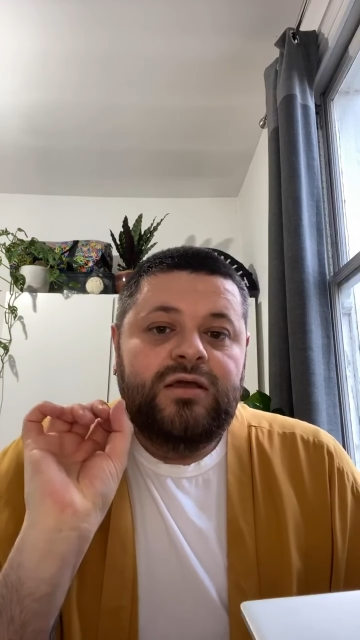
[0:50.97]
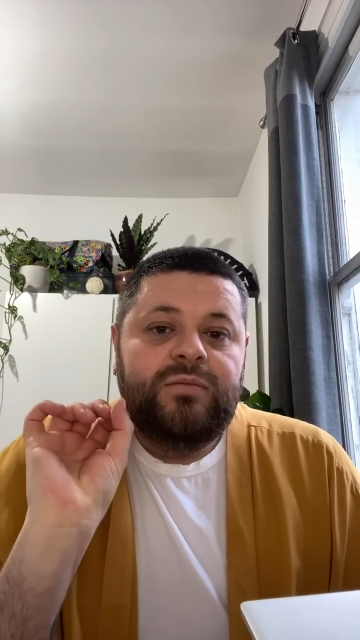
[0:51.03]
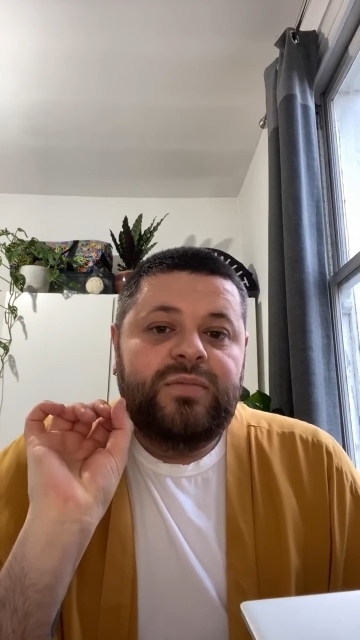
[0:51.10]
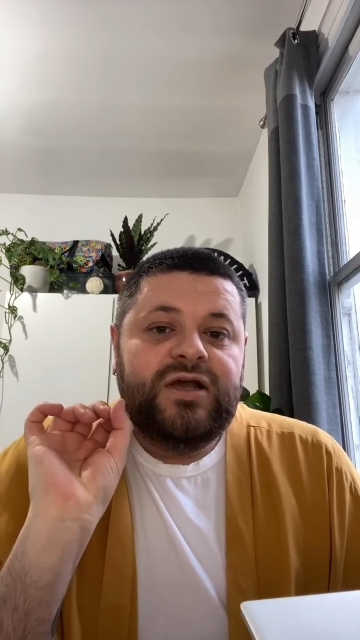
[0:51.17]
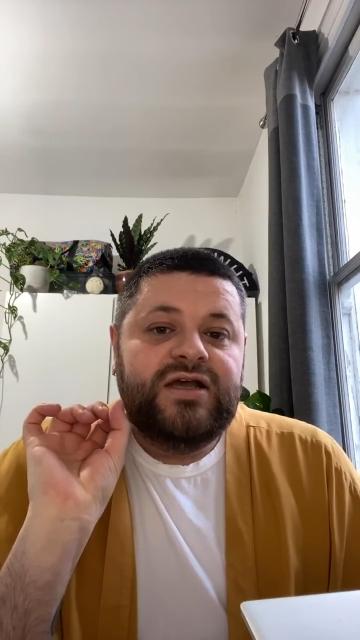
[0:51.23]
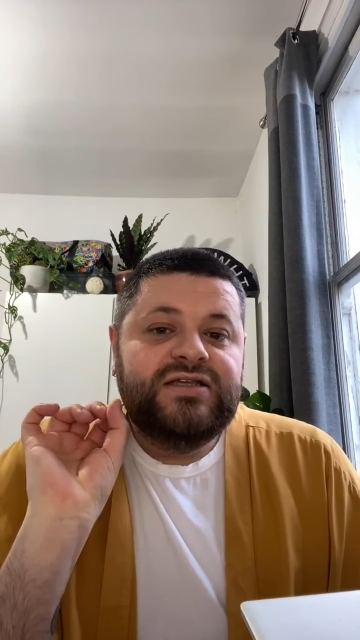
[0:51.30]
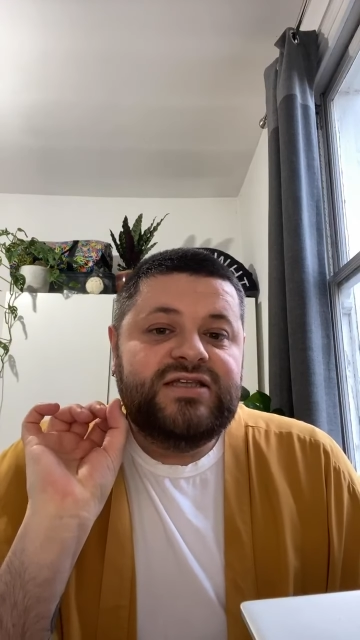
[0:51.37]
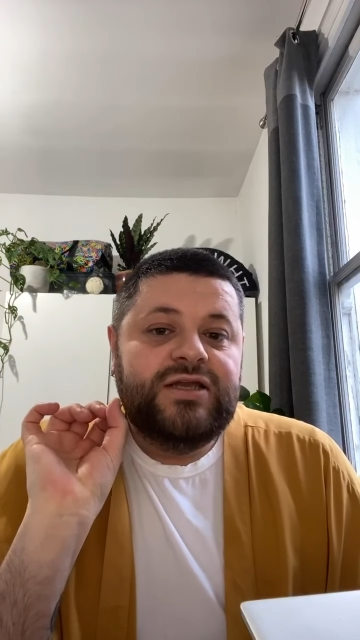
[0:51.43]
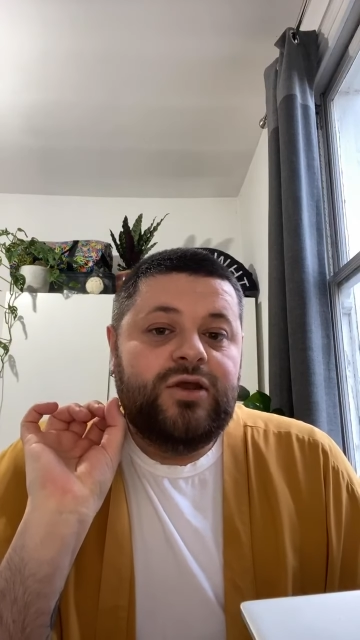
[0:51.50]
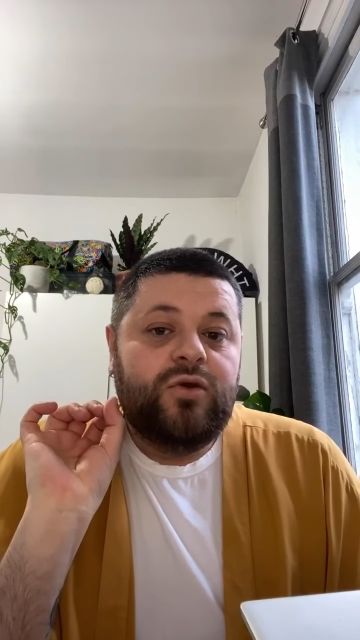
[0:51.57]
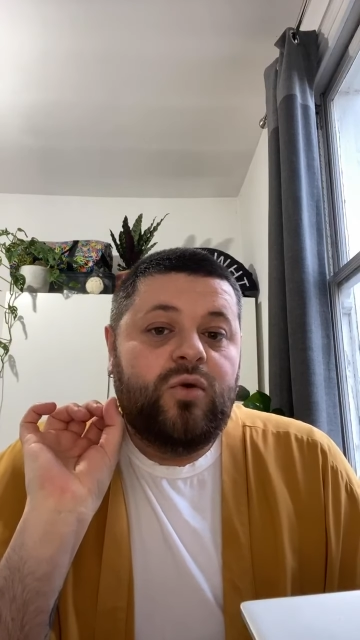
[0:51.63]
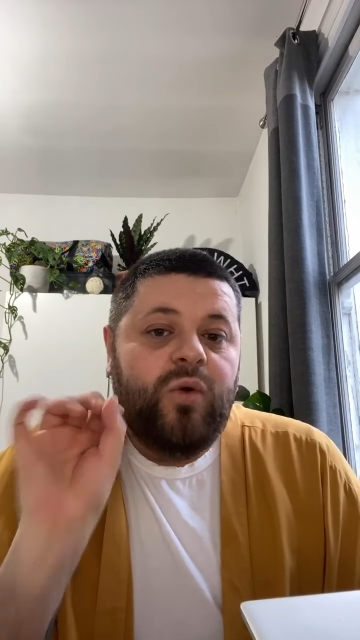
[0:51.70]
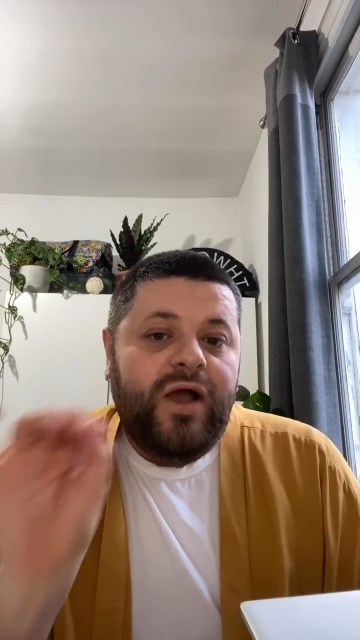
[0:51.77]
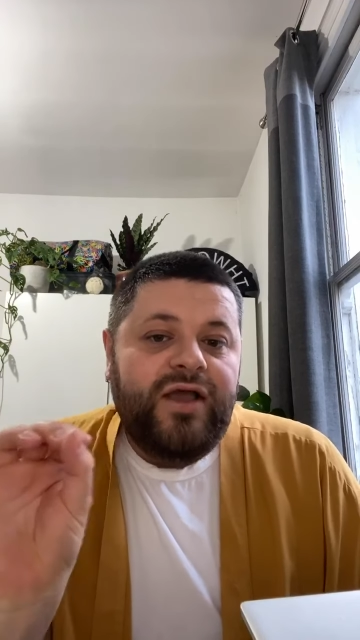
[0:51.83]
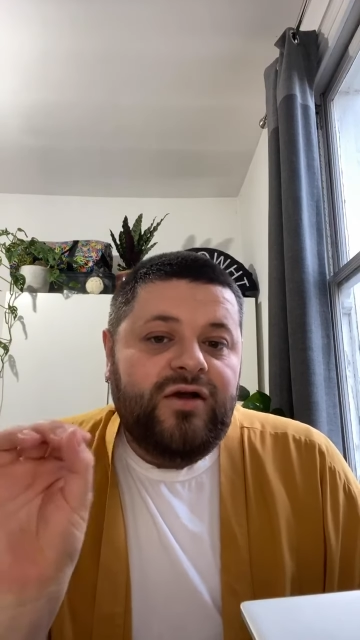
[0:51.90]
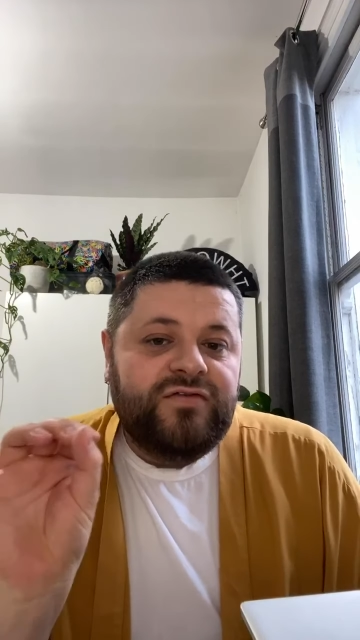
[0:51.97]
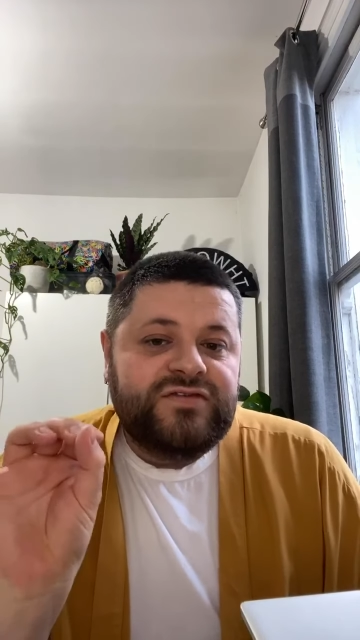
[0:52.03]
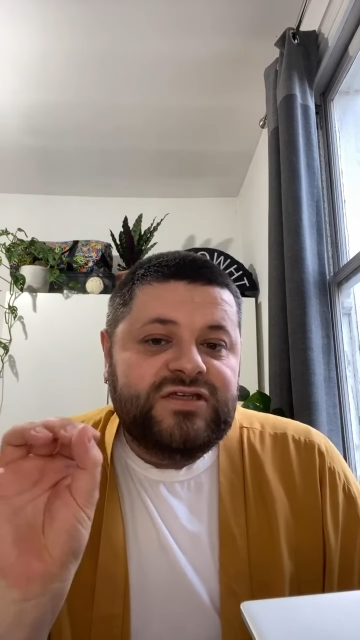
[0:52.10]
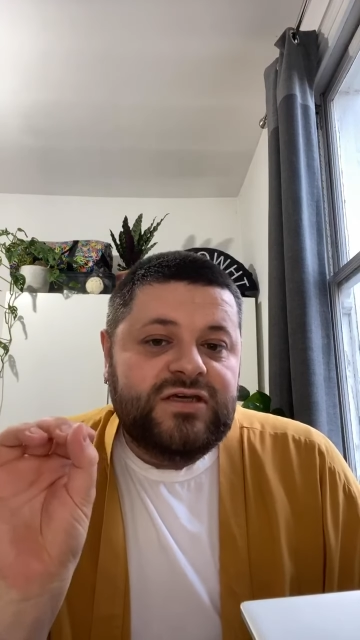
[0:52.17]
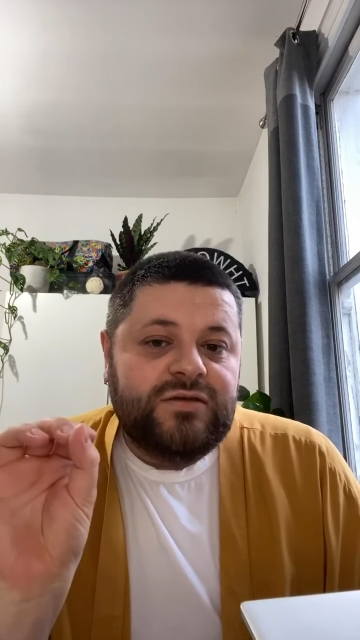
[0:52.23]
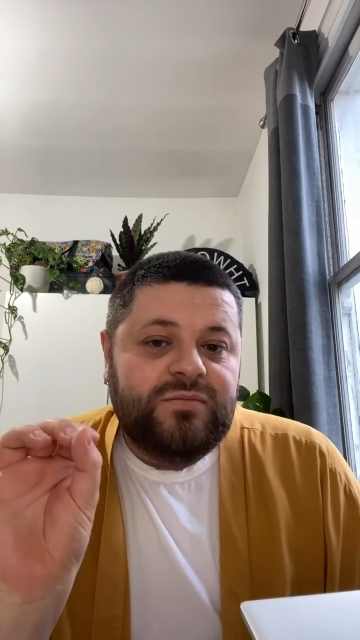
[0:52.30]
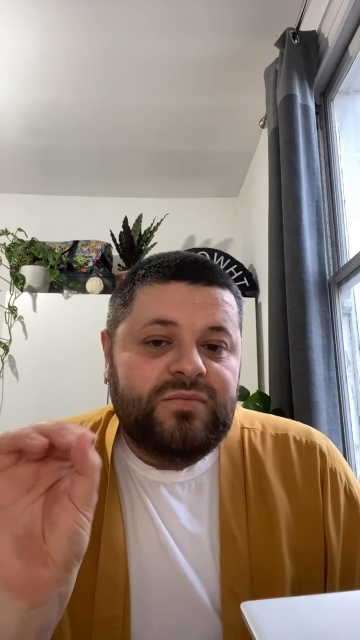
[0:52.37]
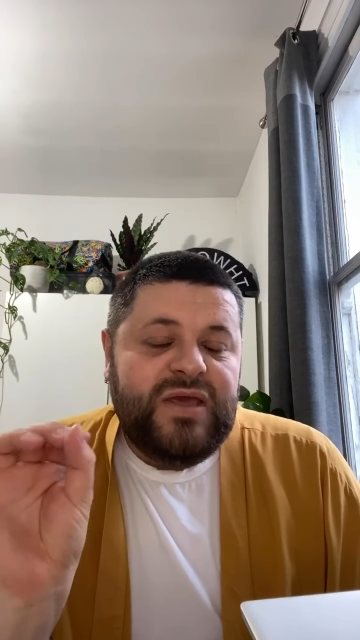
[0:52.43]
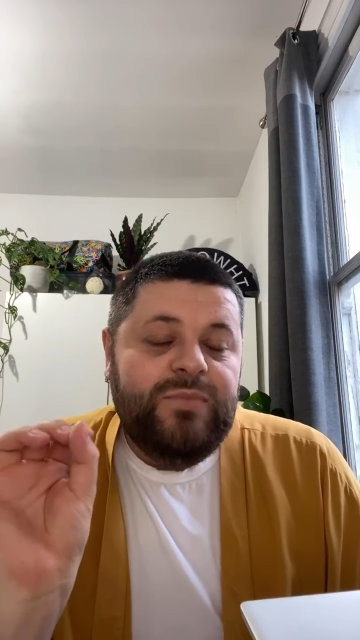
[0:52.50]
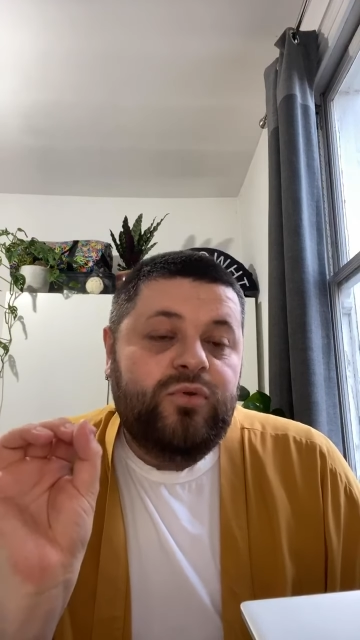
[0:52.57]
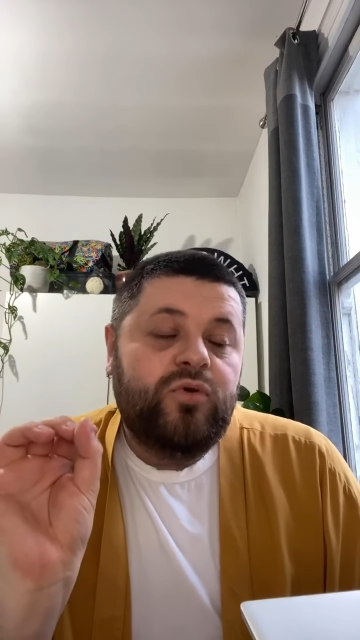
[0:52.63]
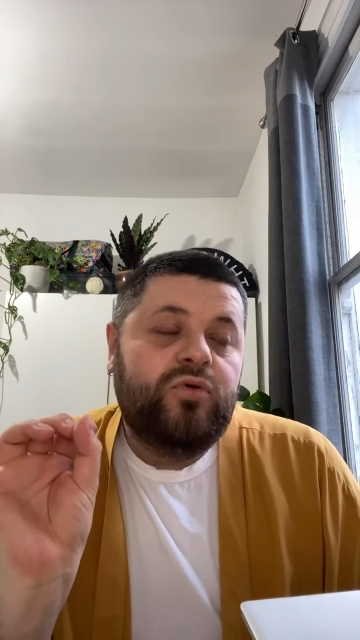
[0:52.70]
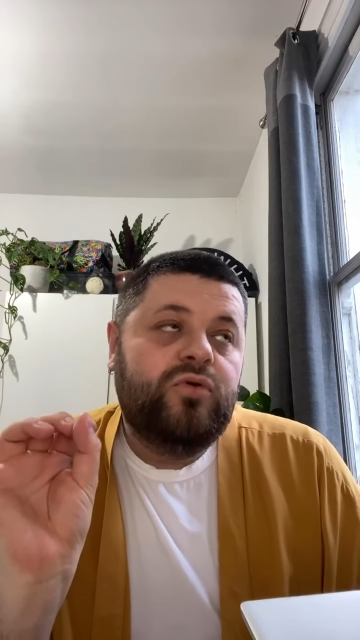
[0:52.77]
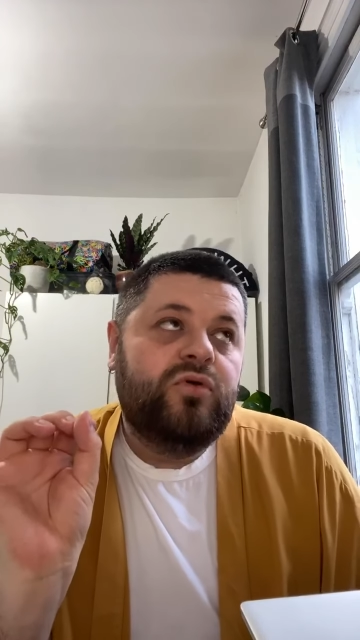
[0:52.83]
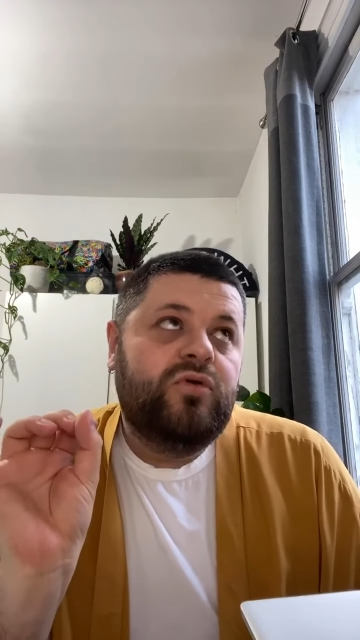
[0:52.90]
Because I know quite often
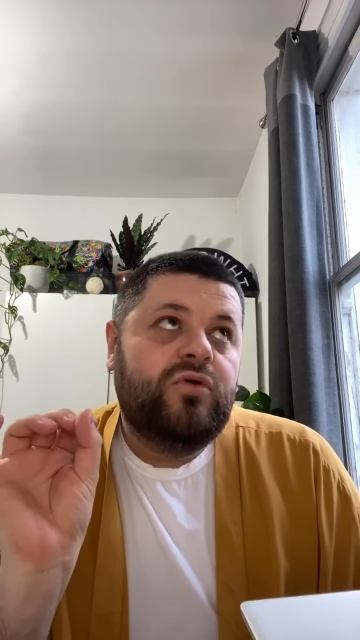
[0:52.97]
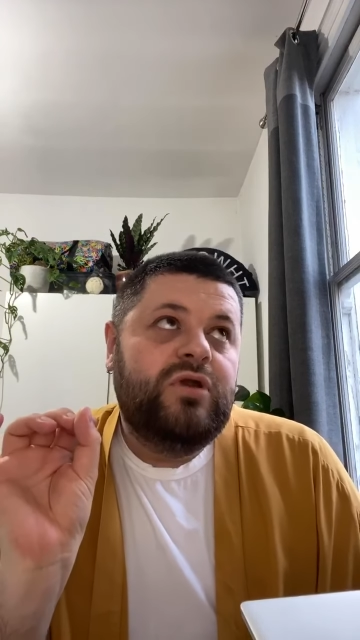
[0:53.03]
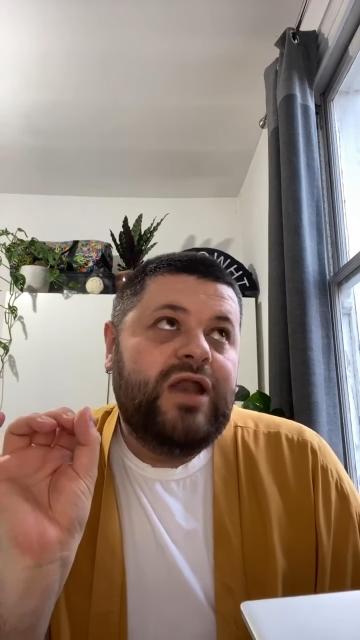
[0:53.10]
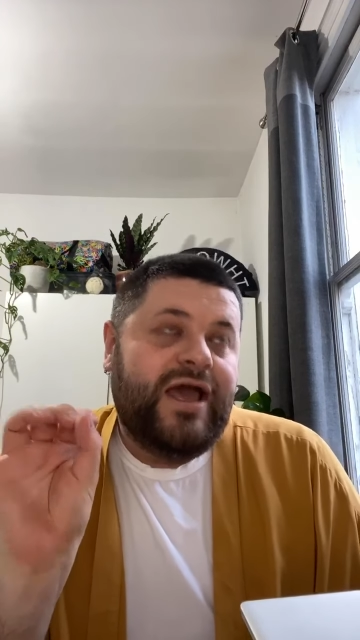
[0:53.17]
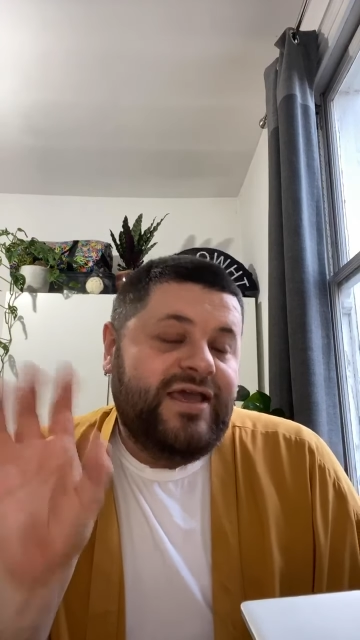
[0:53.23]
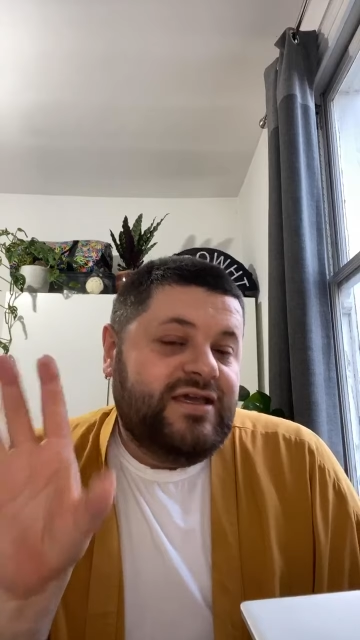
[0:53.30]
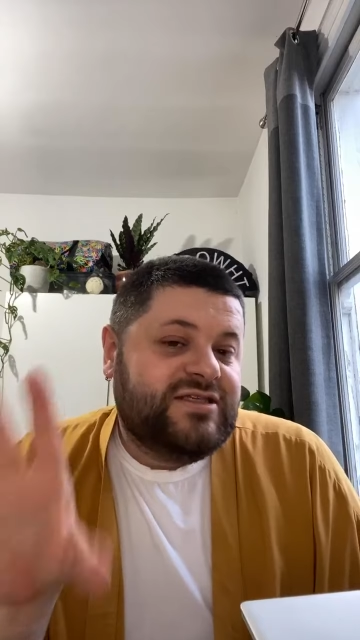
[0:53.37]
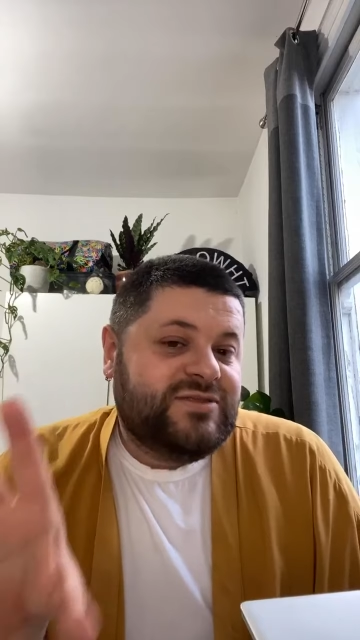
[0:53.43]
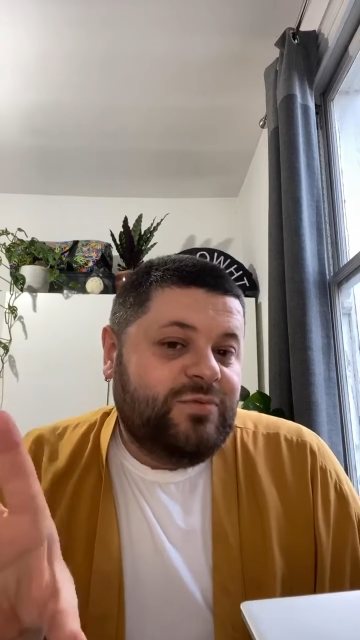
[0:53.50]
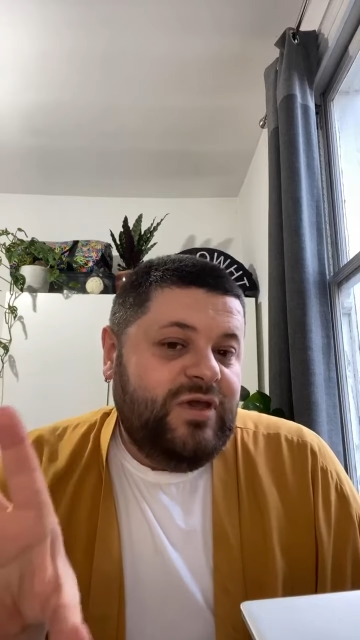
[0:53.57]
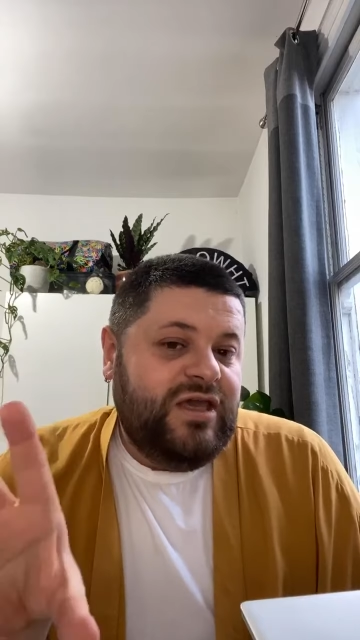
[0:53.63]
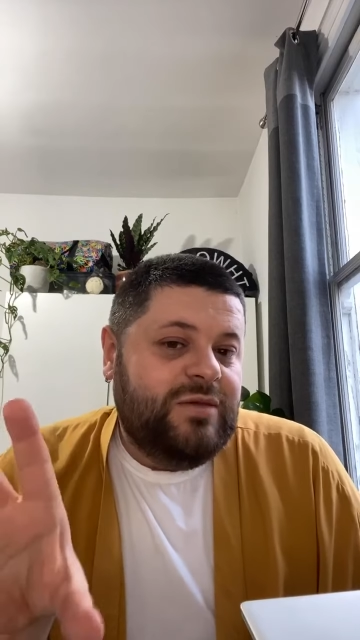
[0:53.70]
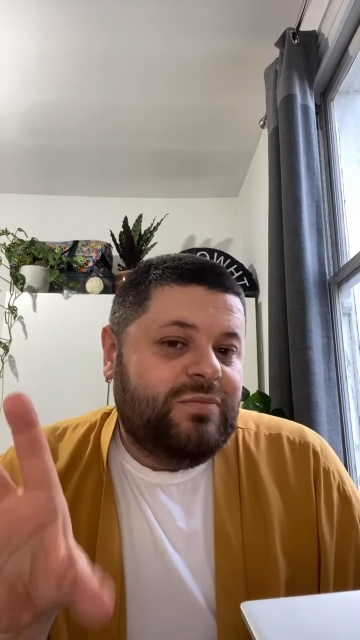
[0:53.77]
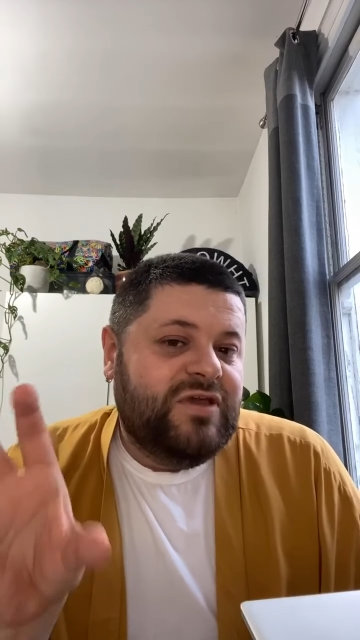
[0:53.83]
people like sweet,